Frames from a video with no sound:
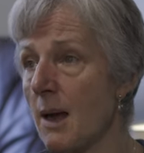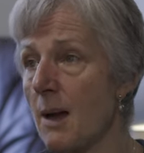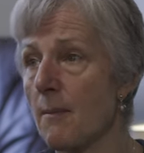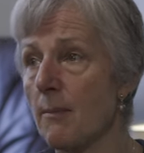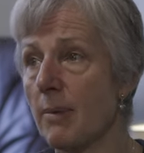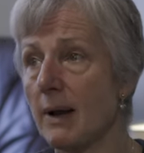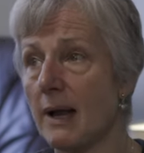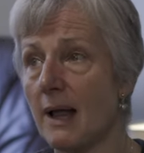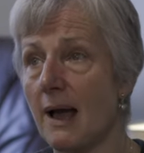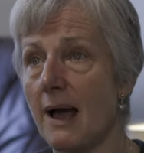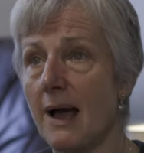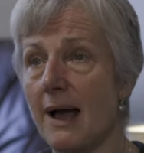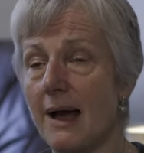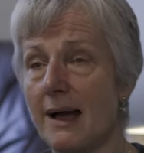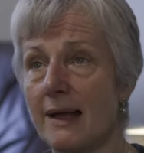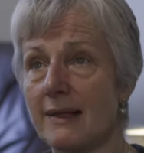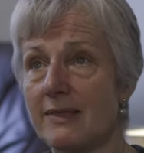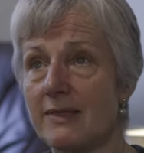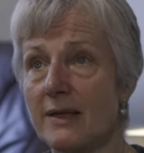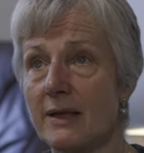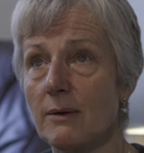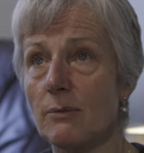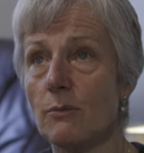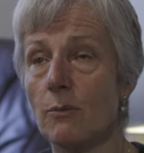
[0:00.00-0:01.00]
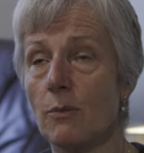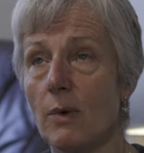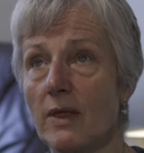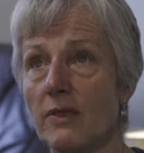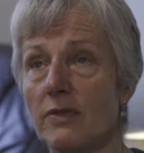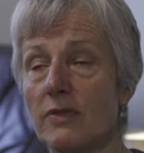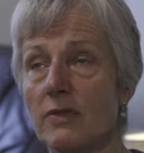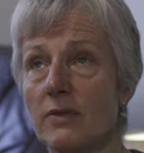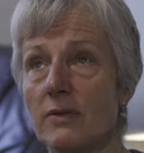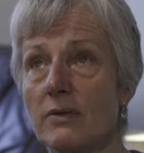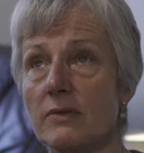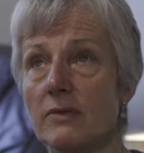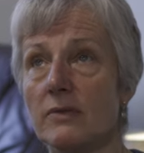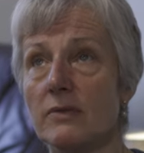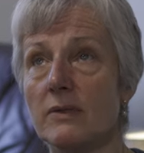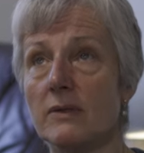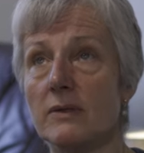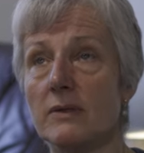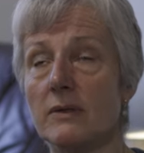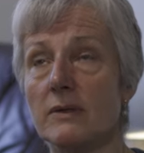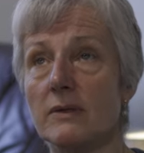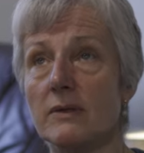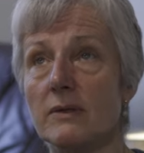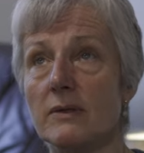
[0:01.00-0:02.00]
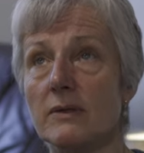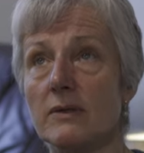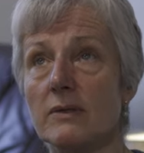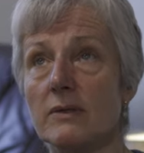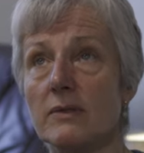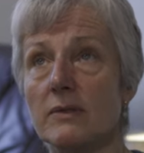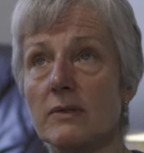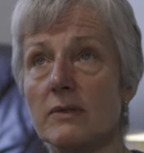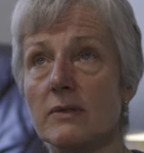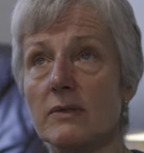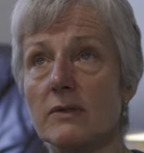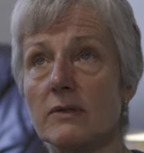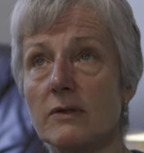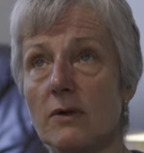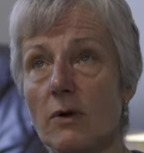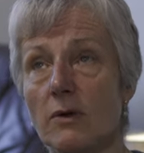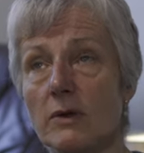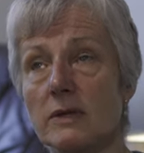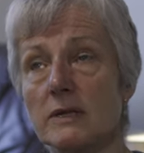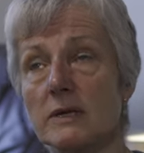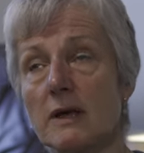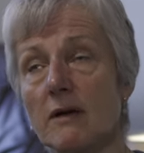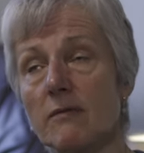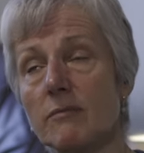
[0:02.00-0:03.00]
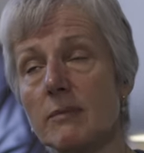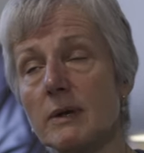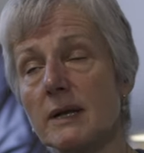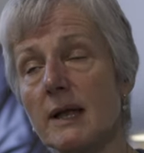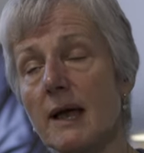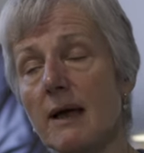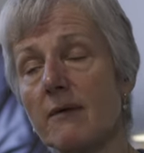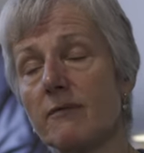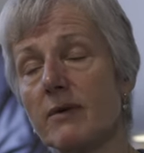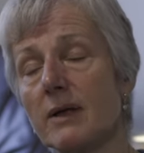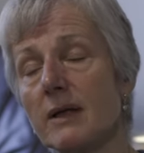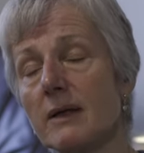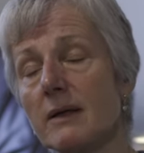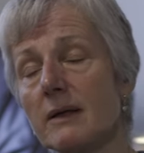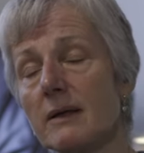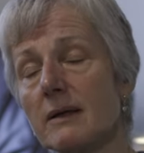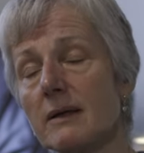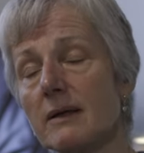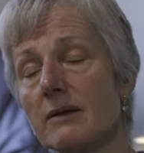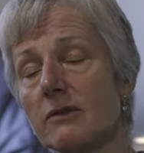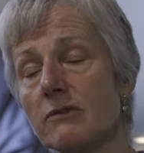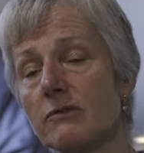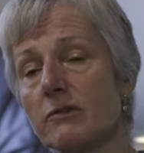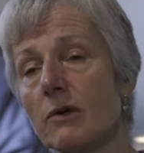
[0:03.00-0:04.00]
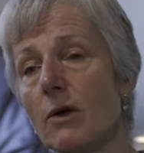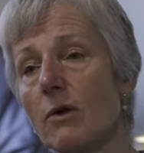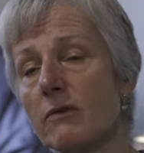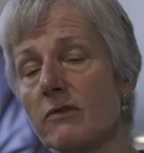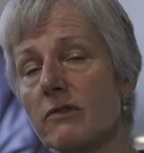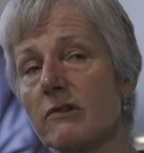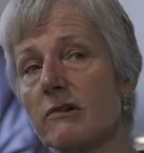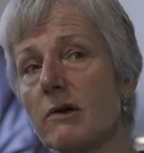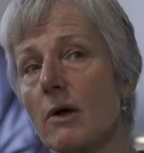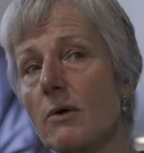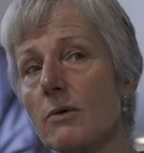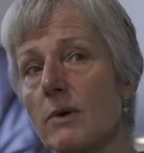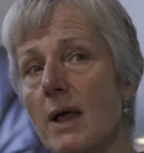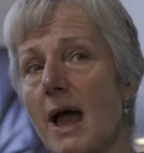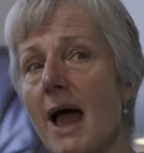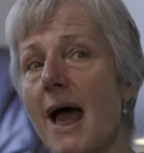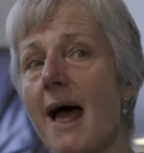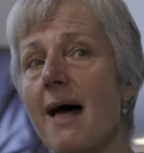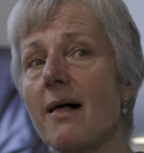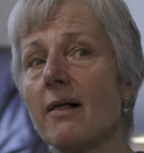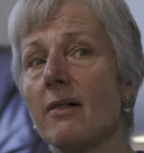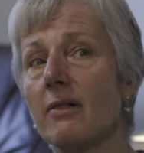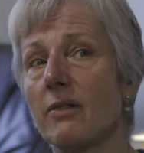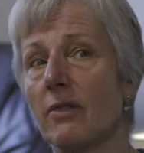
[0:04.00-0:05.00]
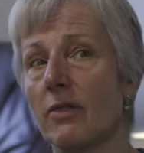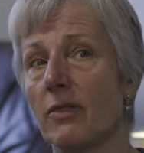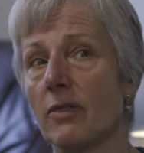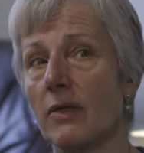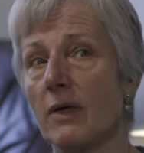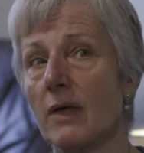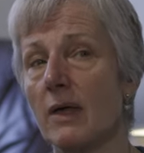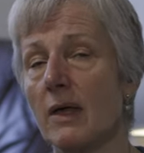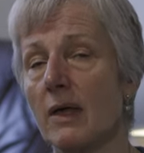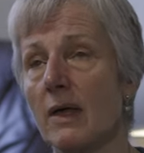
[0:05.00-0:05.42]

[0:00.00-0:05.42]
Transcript: But I think with the Scottish government having control of their own health